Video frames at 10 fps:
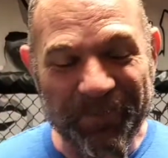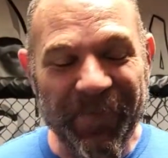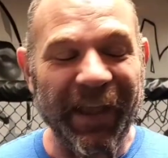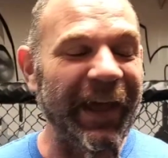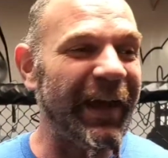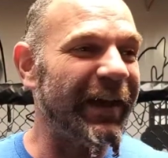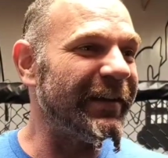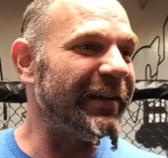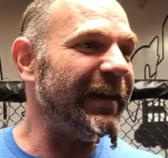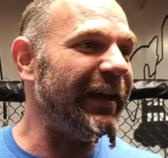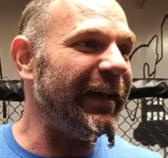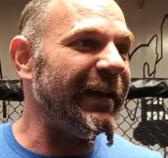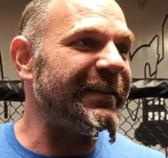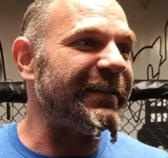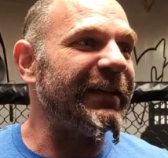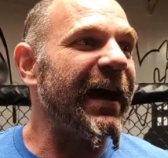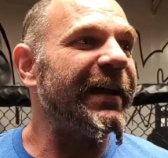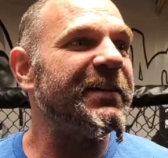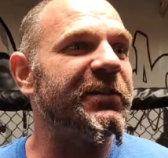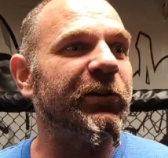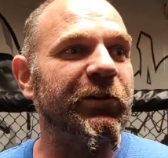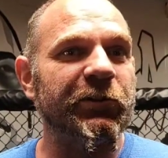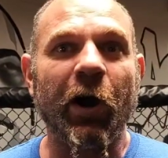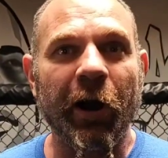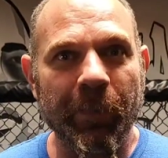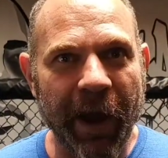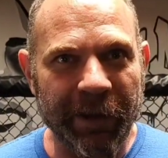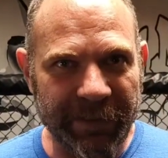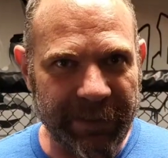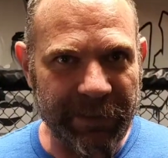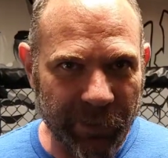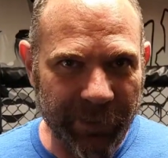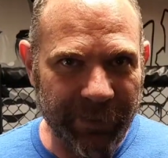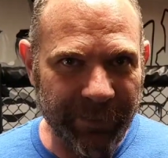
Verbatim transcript: Yeah. And it's a lot easier to talk about it than do it,